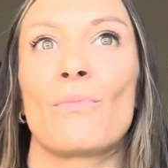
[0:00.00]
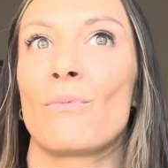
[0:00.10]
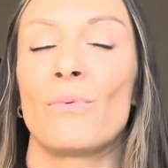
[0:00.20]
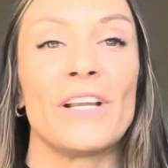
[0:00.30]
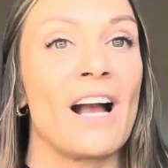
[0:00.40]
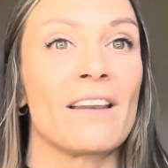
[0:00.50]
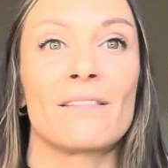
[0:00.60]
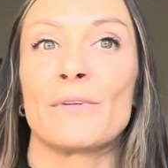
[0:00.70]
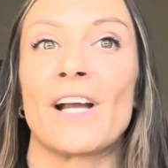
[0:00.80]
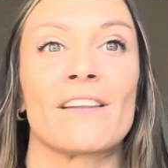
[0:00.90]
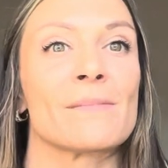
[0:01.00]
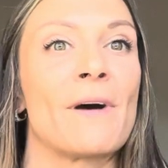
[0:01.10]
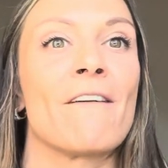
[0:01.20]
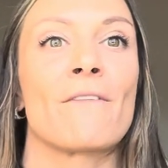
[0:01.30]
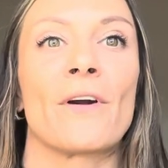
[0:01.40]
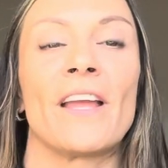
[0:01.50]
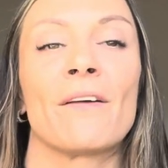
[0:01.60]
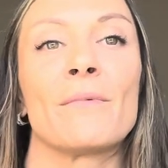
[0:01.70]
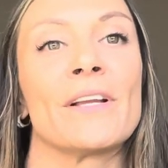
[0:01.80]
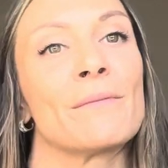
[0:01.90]
we got a spot for you.
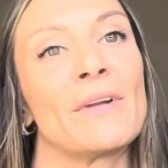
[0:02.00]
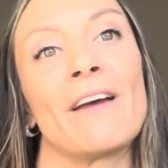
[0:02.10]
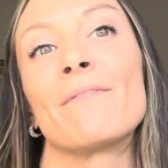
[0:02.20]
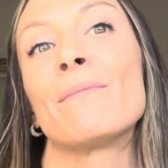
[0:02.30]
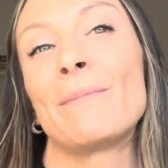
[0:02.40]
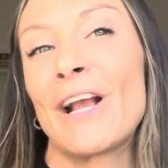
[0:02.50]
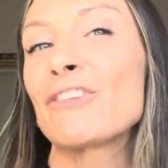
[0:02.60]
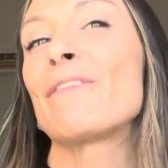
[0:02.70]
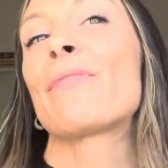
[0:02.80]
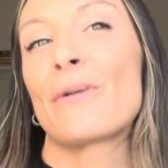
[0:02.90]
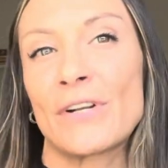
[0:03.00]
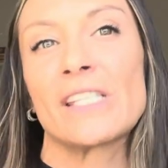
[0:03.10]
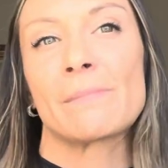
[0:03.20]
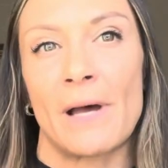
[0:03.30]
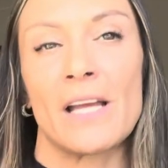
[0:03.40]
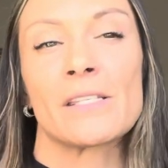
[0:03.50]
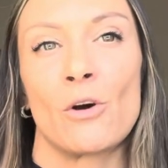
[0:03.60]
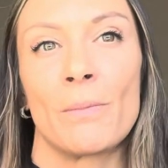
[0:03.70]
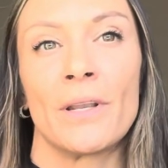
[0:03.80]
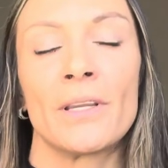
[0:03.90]
We actually have 30 spots
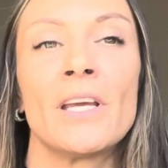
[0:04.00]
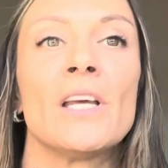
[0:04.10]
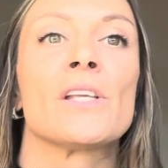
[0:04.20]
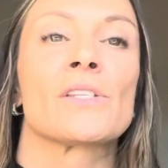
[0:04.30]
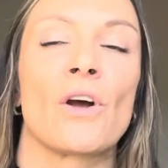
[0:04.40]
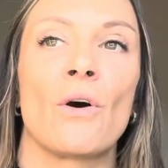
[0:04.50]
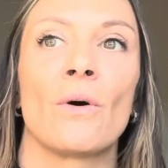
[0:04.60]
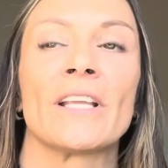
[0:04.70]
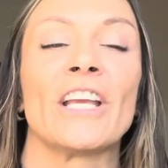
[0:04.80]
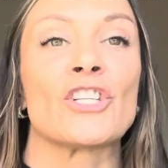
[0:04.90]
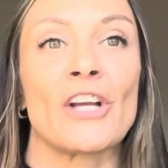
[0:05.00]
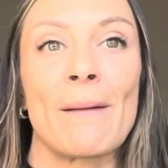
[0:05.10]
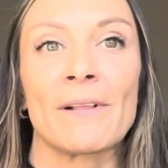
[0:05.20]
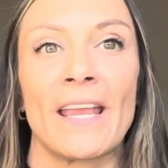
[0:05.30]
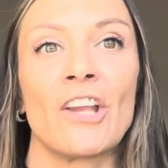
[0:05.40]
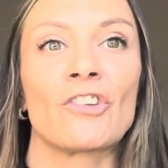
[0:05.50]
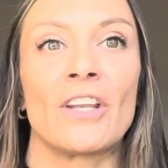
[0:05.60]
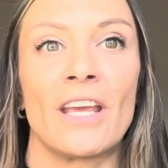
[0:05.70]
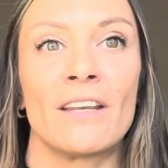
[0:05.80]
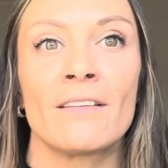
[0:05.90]
open. So get your application
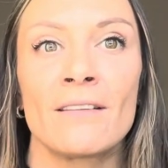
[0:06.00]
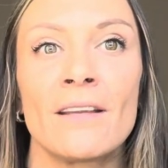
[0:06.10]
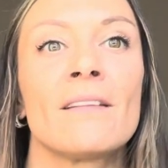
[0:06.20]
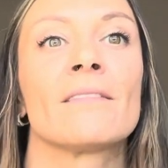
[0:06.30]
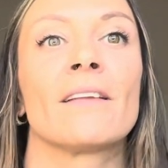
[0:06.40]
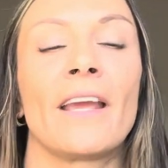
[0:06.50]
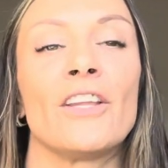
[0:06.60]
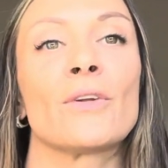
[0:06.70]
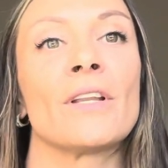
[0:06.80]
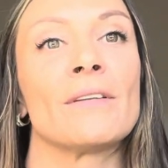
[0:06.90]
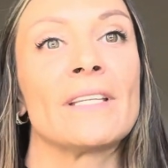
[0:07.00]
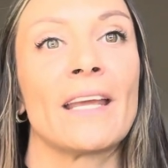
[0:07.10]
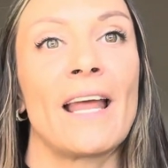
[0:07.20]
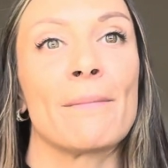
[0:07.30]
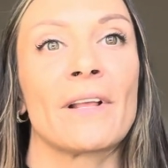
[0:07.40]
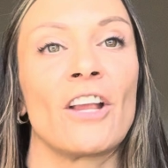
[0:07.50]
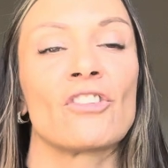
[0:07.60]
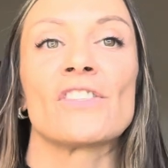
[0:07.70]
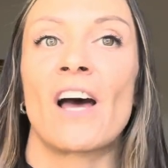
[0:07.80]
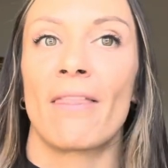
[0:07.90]
in, okay? You can get
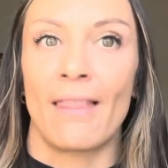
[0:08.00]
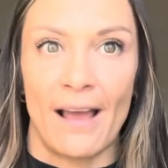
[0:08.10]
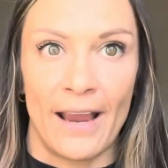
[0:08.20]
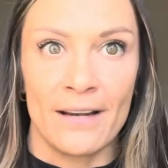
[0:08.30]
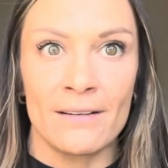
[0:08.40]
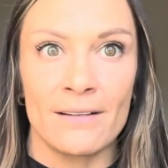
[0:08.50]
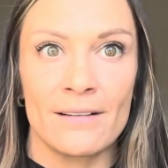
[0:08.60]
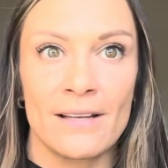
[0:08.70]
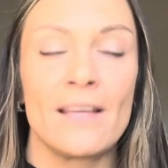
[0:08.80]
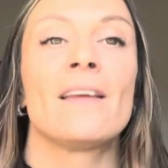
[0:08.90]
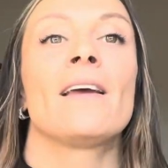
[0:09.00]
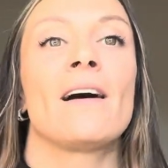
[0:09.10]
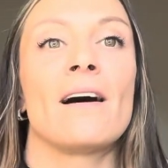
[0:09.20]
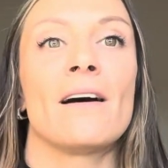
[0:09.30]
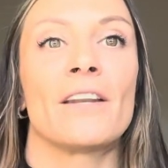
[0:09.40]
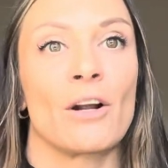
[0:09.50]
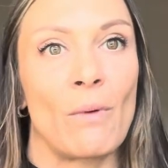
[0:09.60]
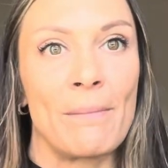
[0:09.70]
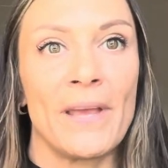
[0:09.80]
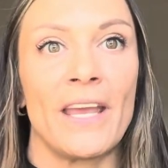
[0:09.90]
applications online on our
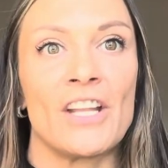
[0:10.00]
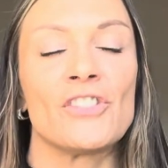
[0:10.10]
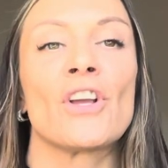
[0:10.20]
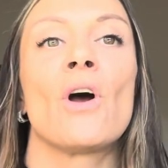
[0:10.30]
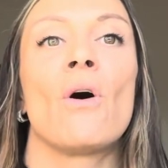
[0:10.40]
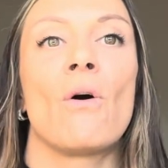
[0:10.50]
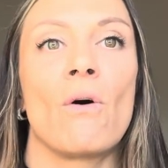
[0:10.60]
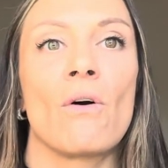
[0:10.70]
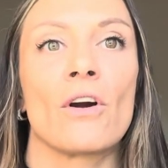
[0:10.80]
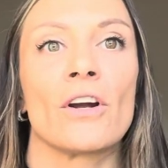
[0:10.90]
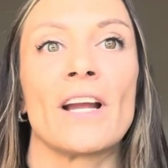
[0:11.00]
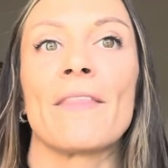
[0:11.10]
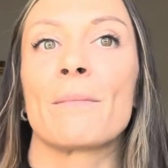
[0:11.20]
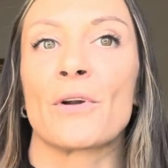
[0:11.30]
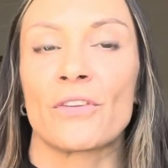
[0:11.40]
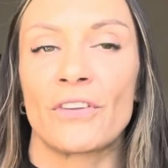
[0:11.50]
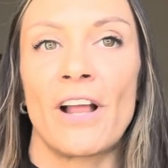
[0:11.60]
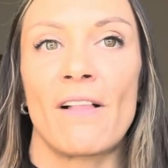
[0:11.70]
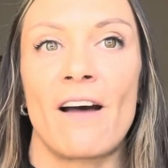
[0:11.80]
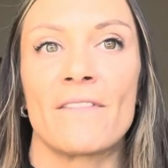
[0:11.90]
webpage or at the
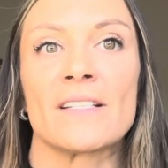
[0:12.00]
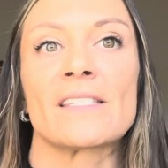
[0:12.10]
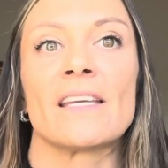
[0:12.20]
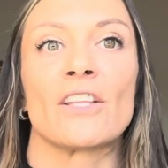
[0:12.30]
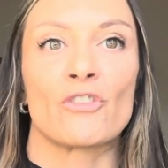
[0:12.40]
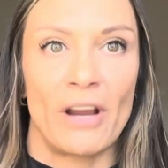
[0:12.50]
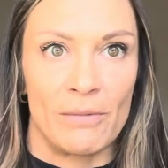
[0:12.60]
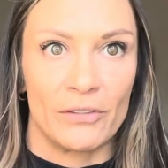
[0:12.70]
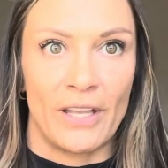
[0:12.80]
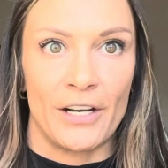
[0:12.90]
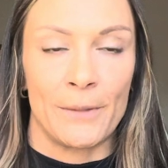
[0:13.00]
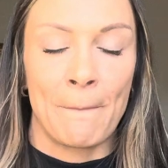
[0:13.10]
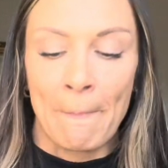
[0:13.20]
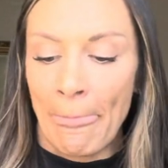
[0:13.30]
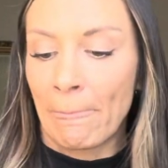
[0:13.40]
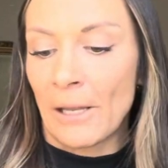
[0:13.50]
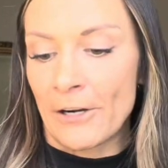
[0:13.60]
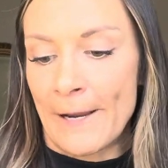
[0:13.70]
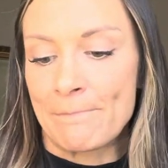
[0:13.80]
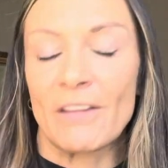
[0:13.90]
personnel office in the Tribal Center. All
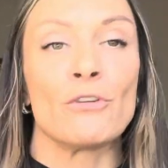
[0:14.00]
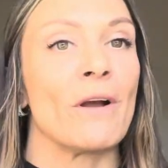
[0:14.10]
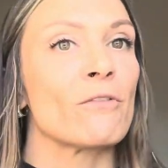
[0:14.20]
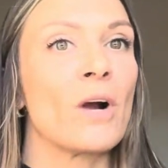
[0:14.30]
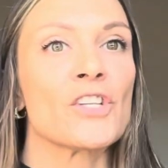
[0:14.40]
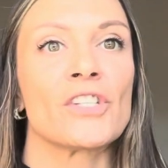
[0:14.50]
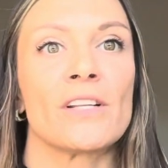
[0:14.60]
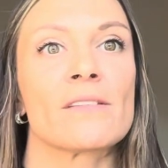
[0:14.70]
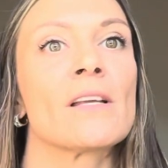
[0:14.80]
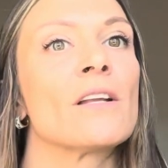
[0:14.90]
right, if you have questions,